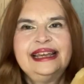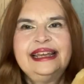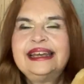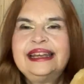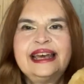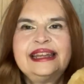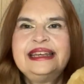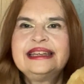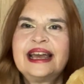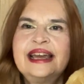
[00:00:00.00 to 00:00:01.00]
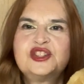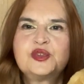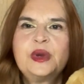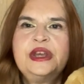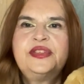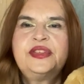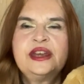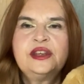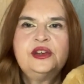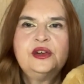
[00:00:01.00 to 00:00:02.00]
In any case, we
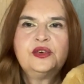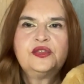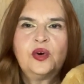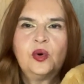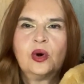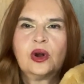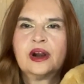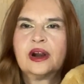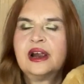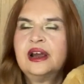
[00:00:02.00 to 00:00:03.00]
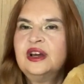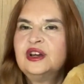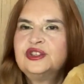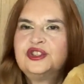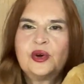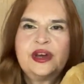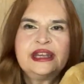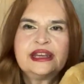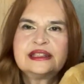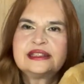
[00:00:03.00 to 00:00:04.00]
thank you for
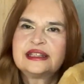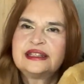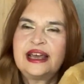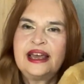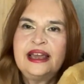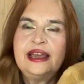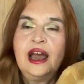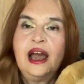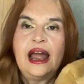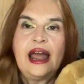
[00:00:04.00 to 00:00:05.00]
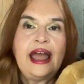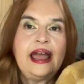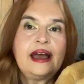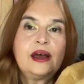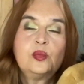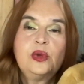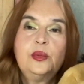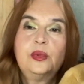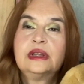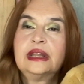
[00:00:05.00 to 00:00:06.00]
joining us today, and we
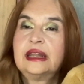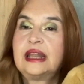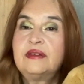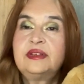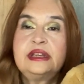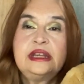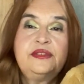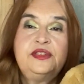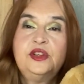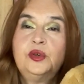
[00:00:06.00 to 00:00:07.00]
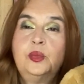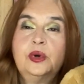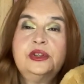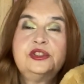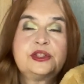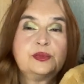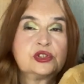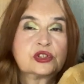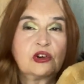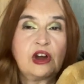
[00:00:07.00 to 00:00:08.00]
would love it if you would
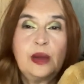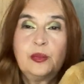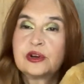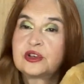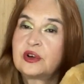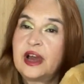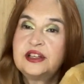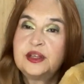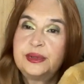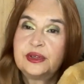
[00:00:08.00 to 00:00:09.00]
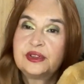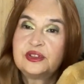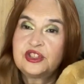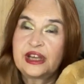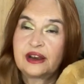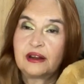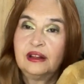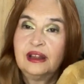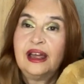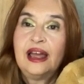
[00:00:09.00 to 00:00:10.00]
subscribe. We're trying to build the channel.